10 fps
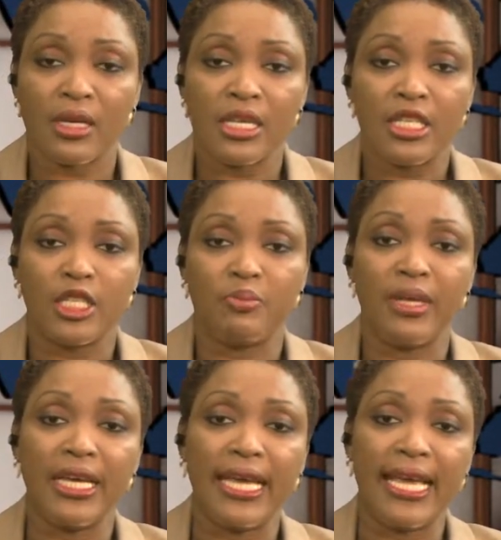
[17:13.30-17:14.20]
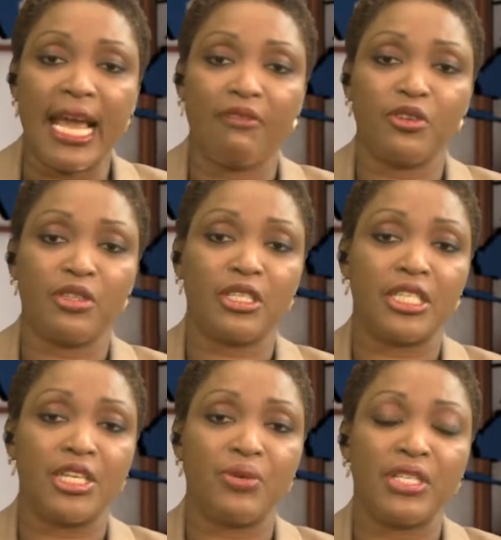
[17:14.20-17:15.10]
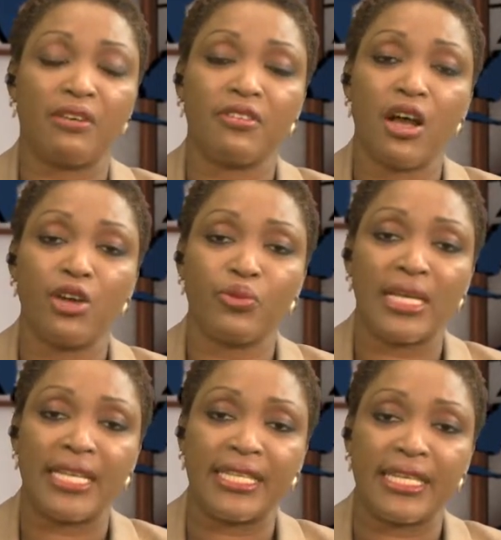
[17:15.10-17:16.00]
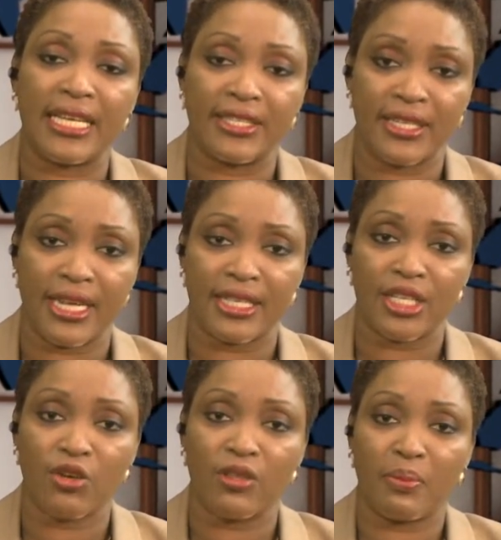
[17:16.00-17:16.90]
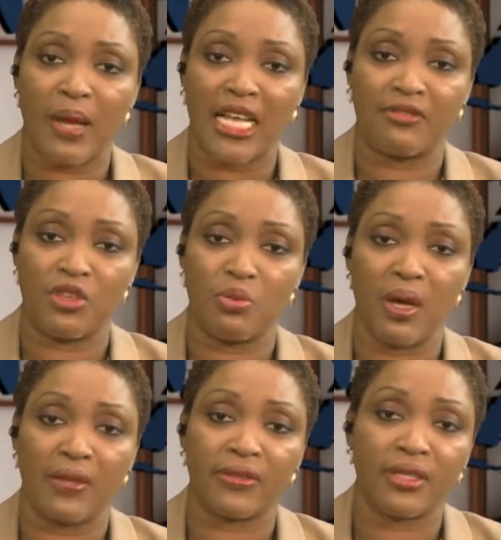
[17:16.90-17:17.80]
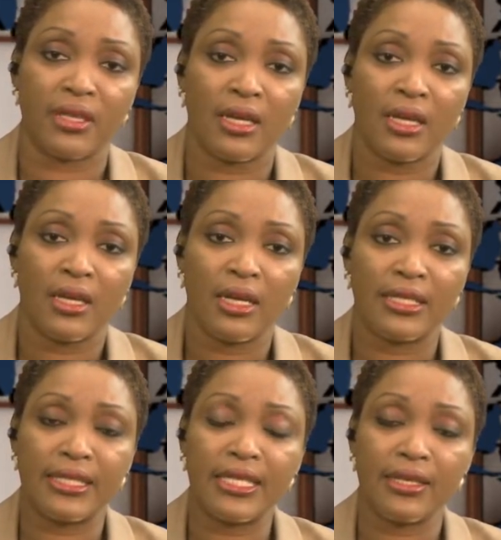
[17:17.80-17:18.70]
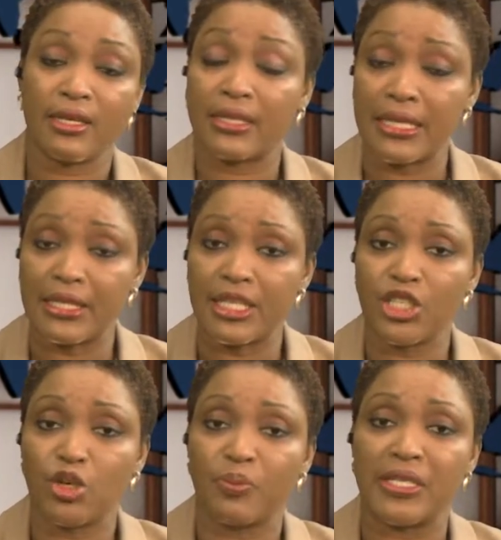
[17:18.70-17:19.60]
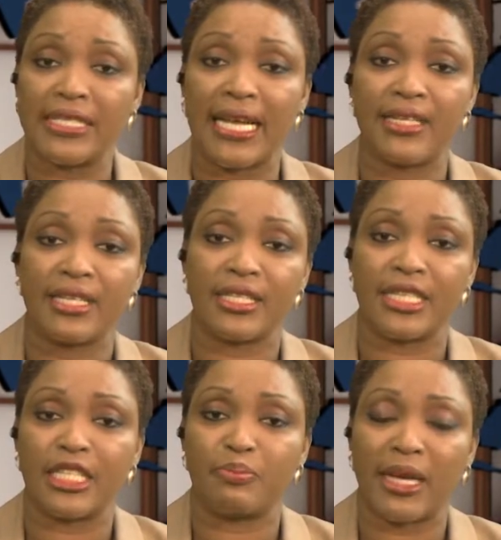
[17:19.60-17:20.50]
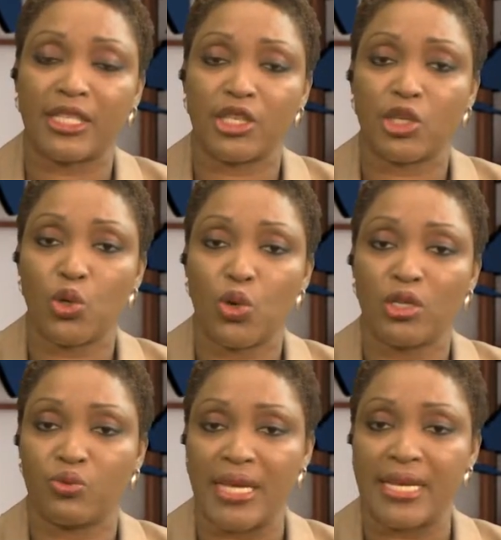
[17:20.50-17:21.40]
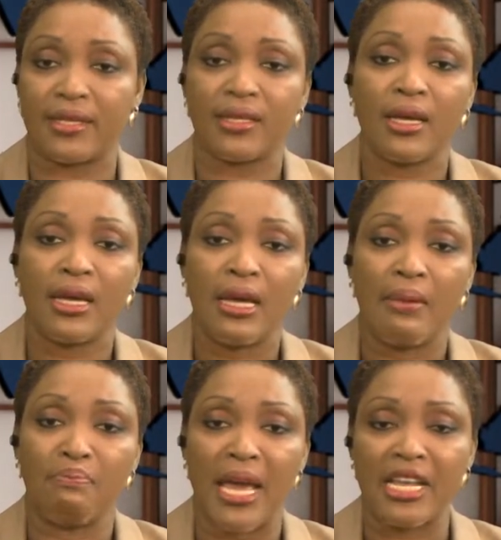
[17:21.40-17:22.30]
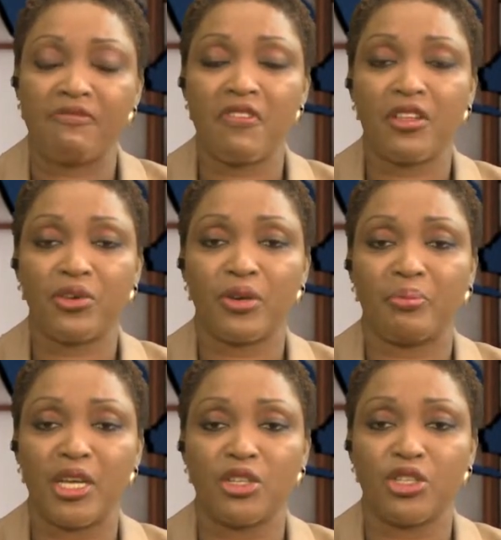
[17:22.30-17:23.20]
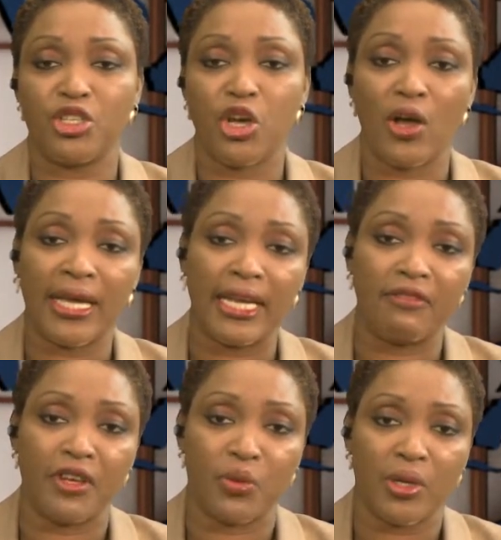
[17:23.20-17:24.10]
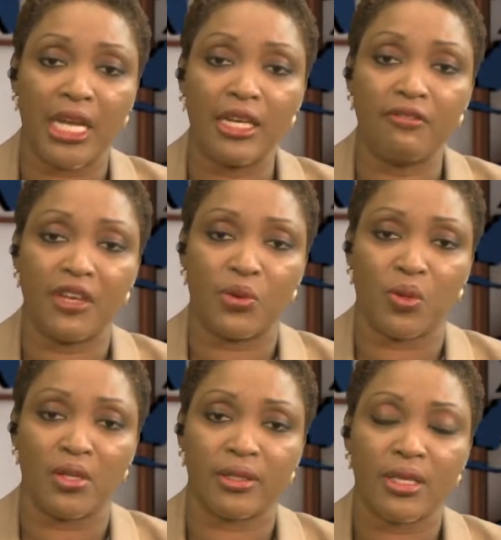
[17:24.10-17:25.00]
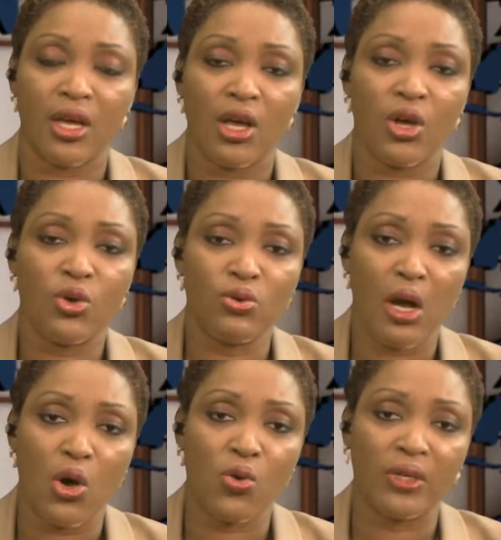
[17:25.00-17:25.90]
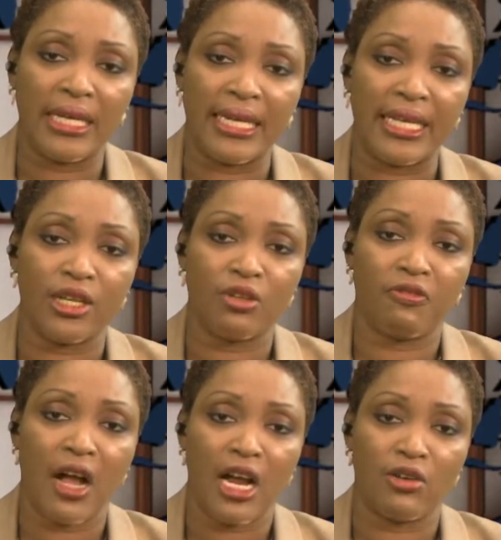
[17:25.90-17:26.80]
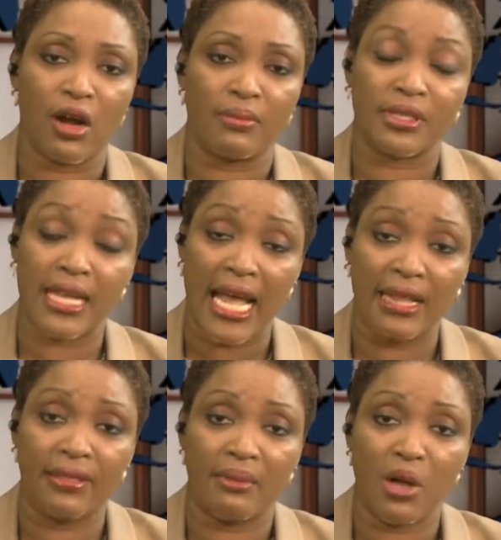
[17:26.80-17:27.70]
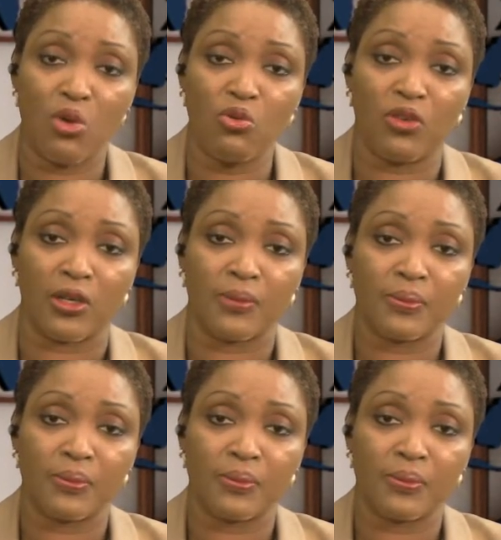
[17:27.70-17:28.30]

Speaking after a series of gun-related incidents over the past few months, Assistant Superintendent Inspector Claude Weeks made further appeal to young individuals who own illegal firearms to hand them over.